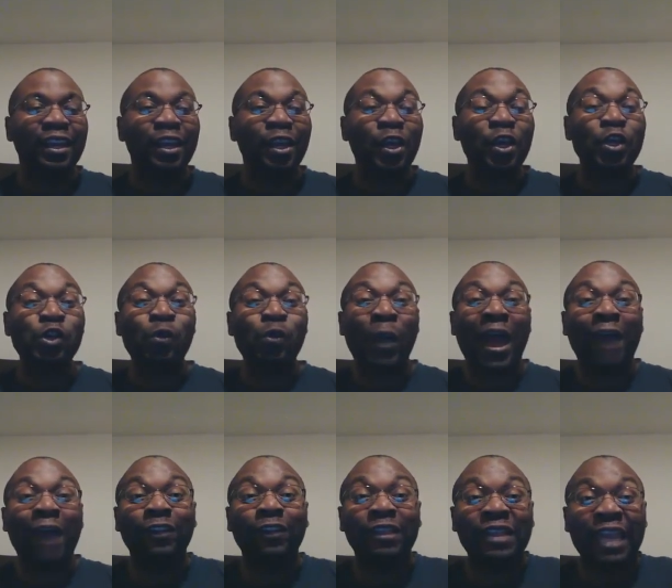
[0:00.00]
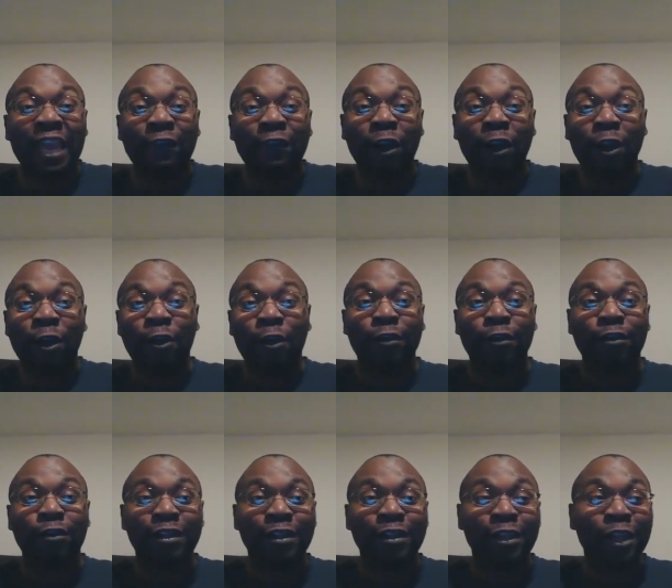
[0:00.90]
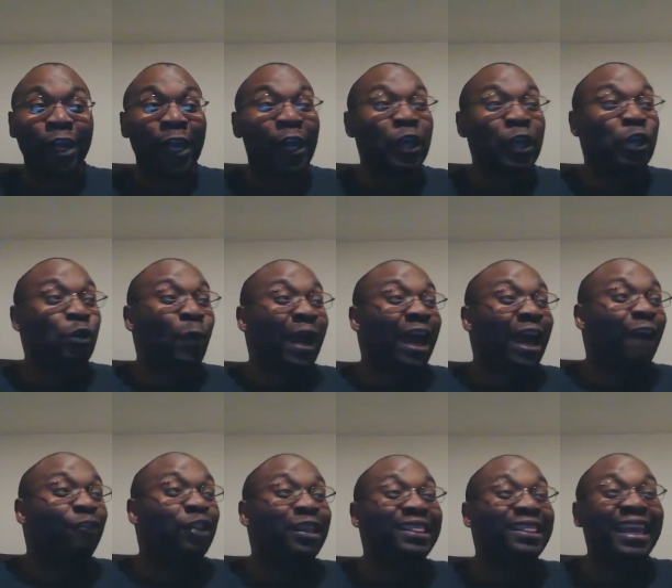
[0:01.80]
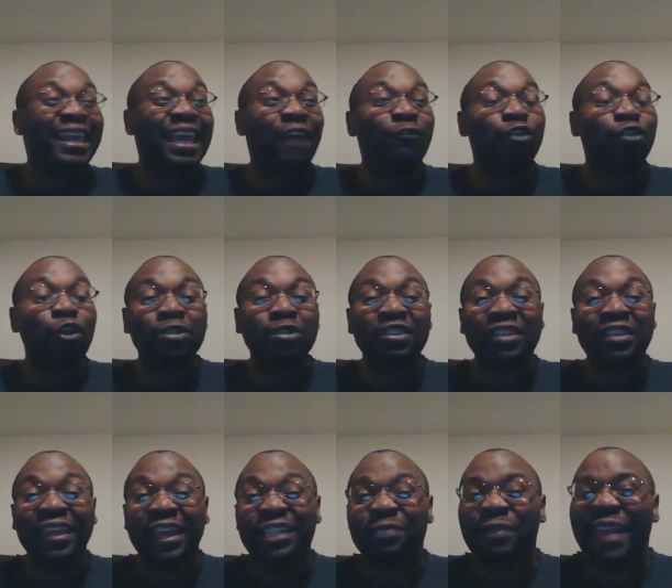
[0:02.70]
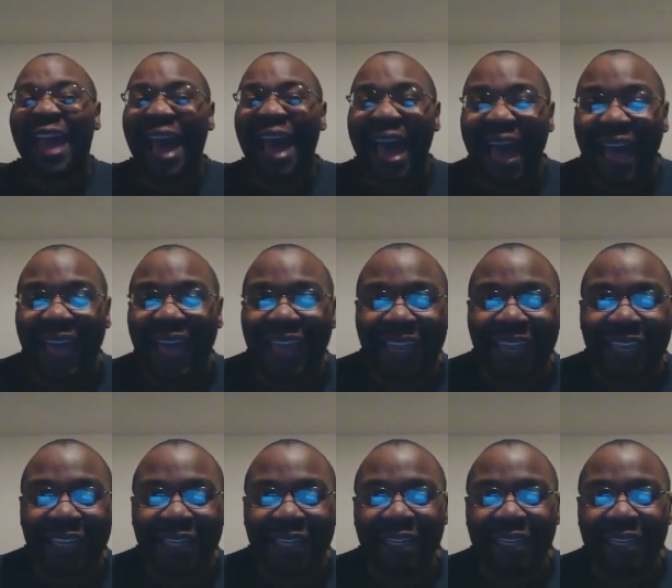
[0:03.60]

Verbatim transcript: You have to leave Earth. You have to leave those things behind.